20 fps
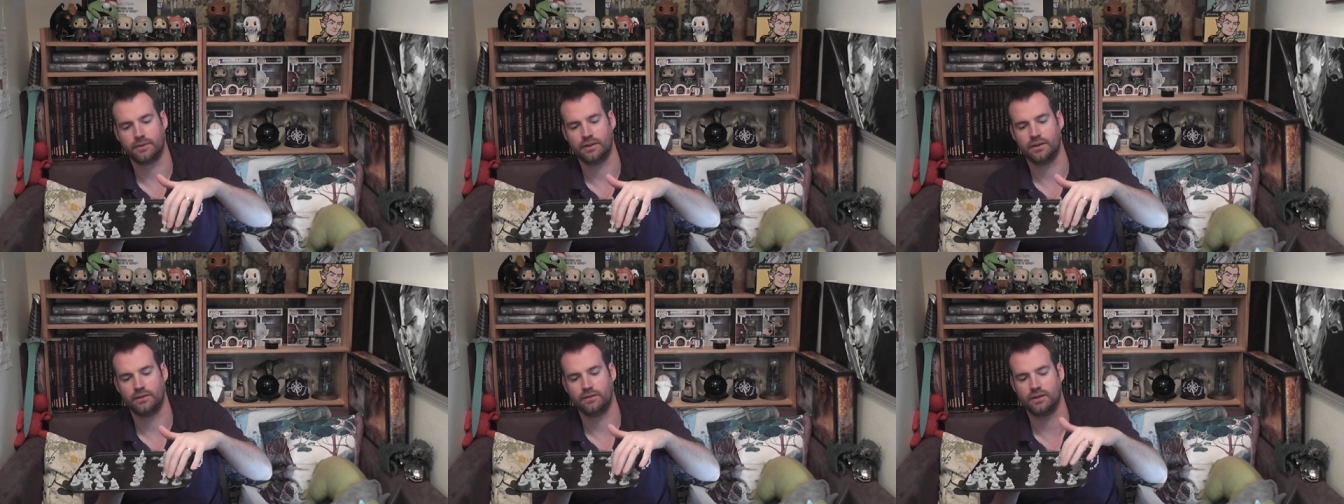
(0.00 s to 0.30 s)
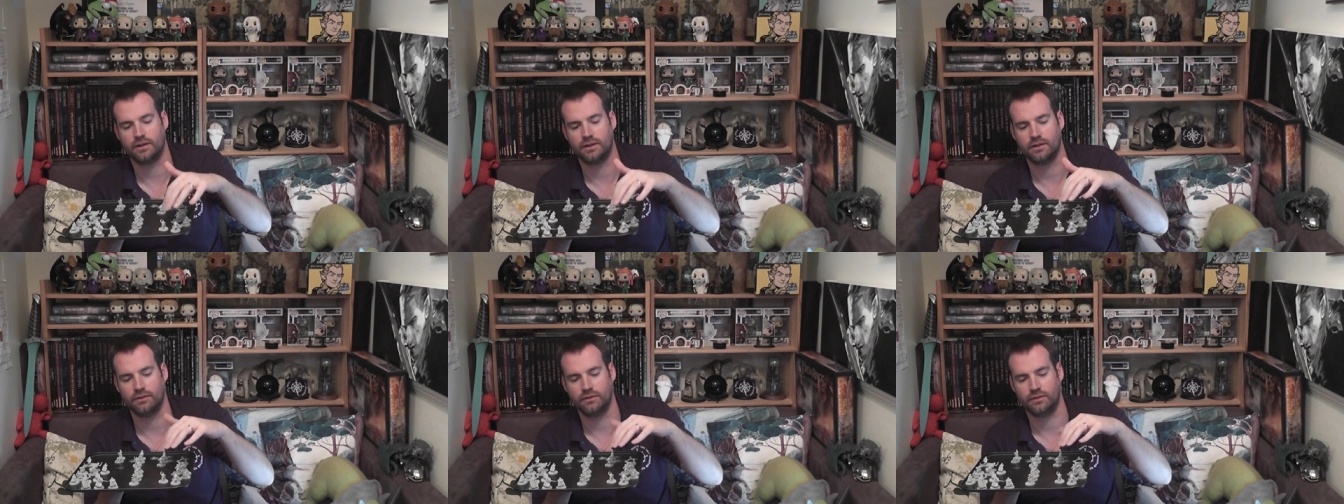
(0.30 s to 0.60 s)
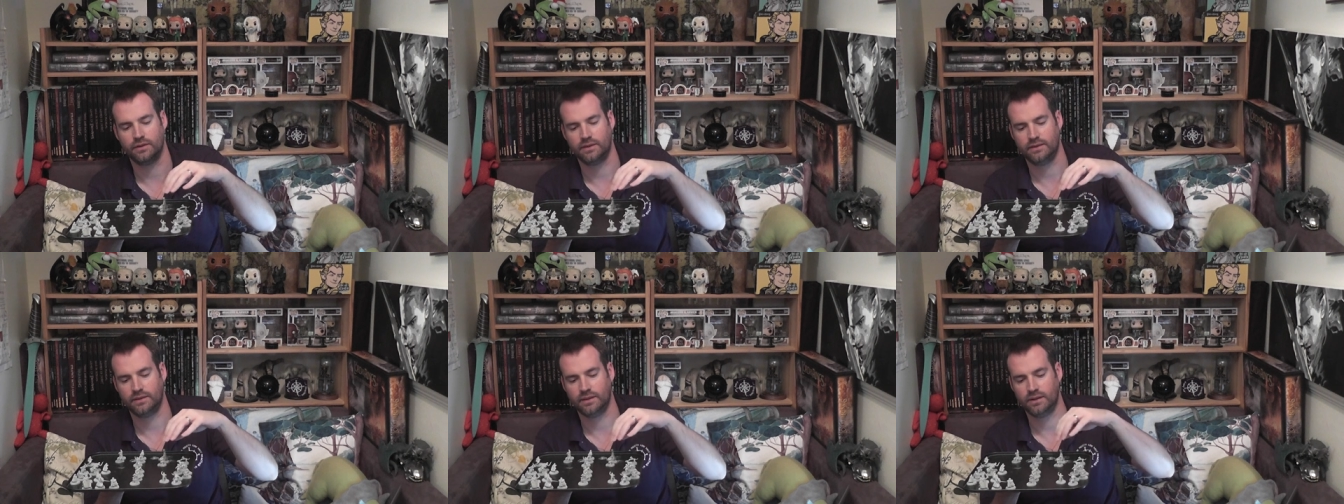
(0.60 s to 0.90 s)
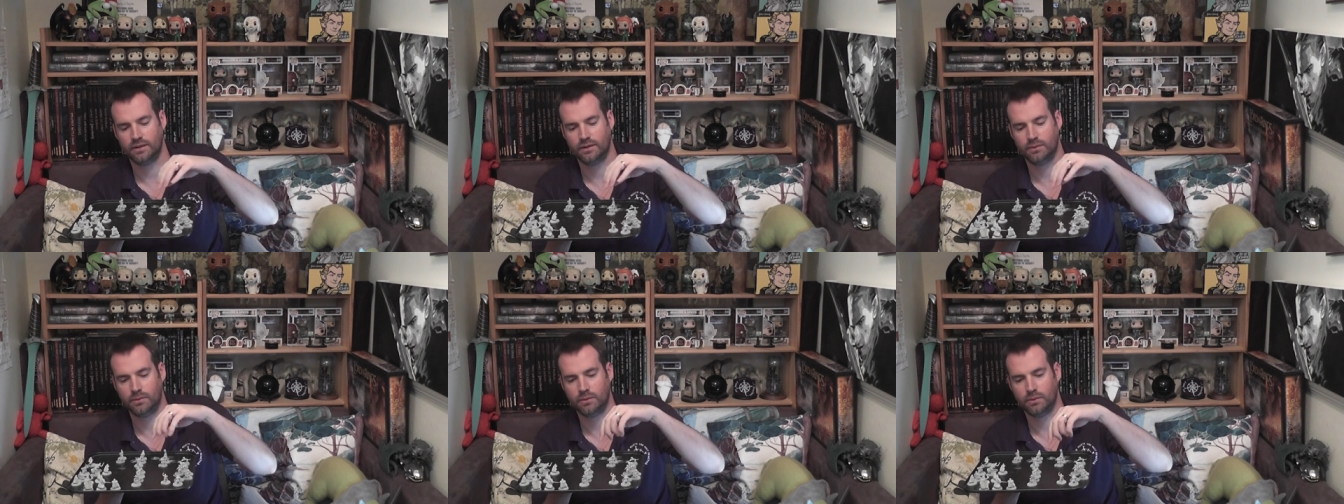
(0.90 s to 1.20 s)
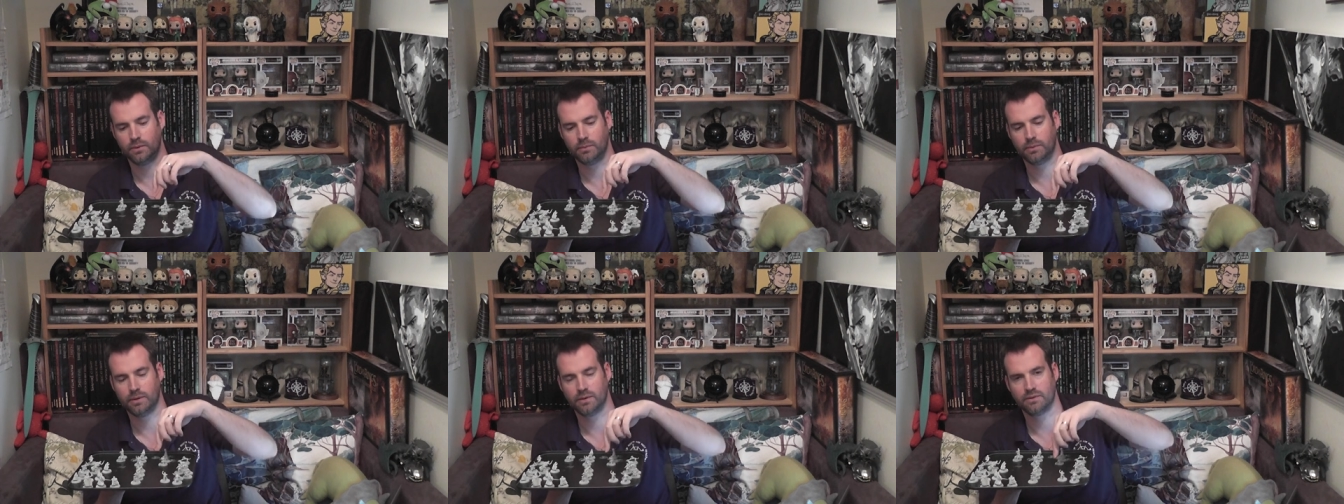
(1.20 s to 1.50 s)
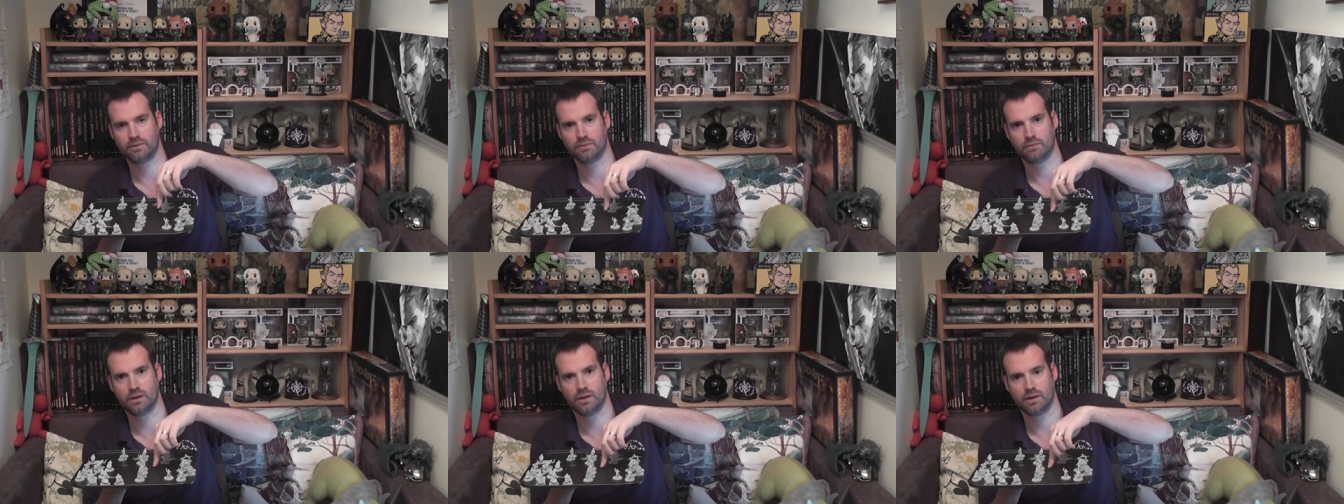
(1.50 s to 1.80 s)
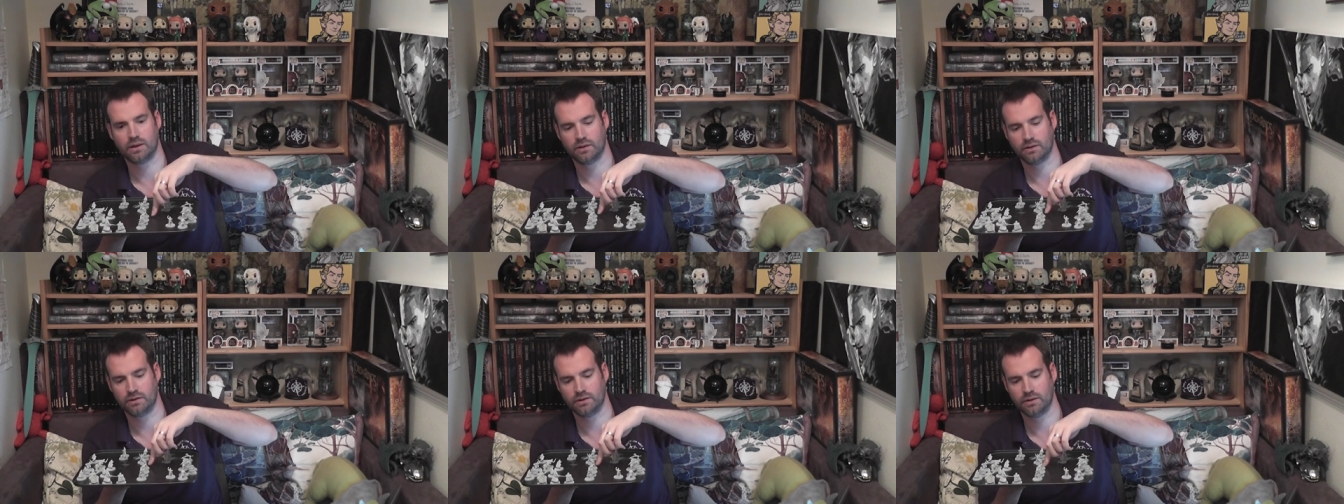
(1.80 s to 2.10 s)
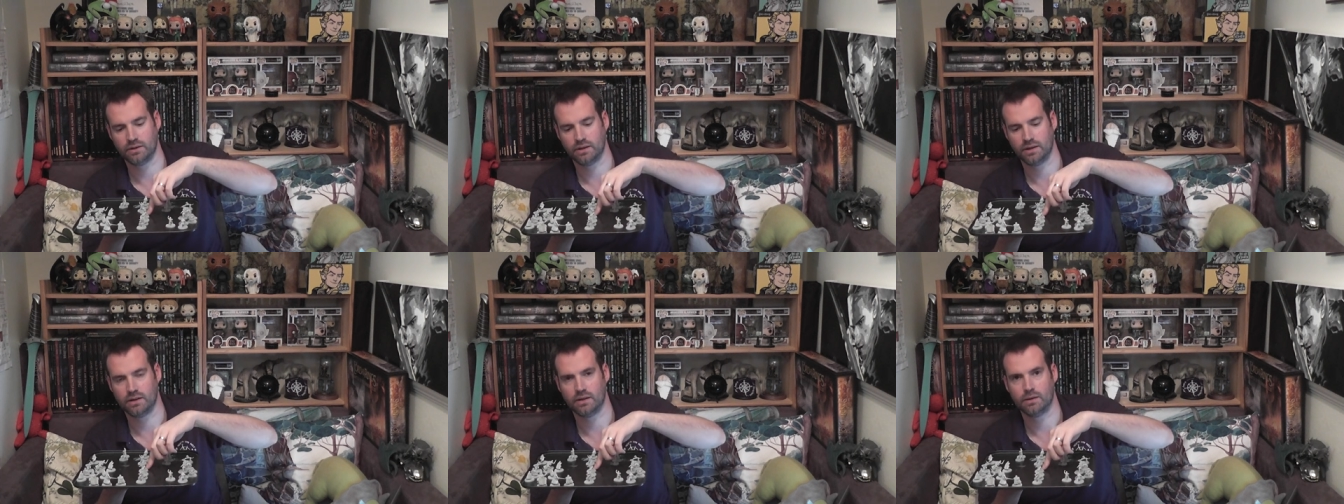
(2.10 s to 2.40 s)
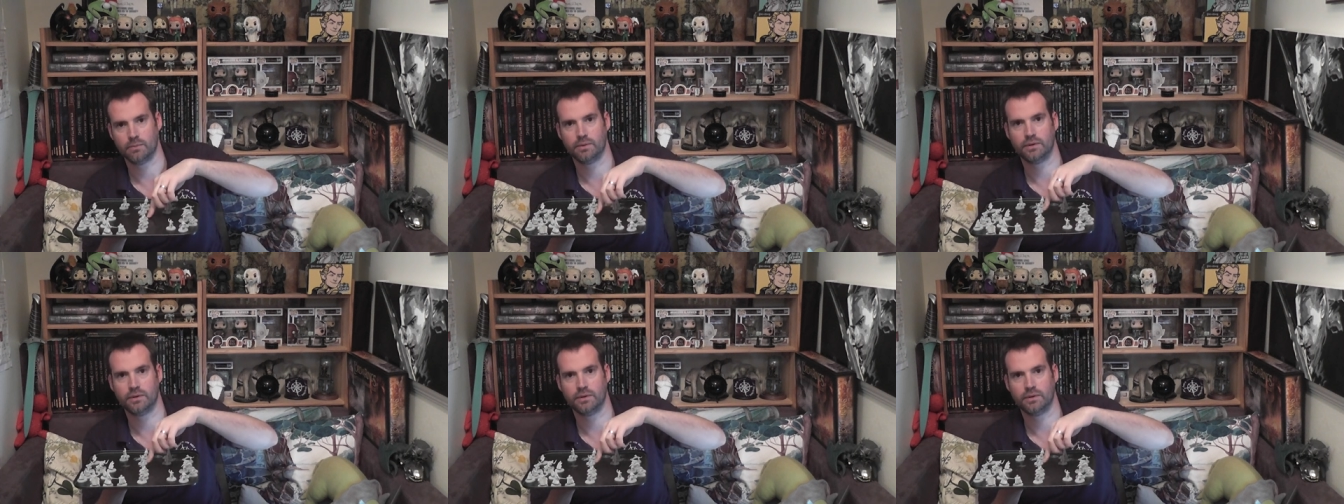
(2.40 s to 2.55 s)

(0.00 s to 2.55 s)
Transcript: and if you can hopefully see them, you won't be able to recognise who they are,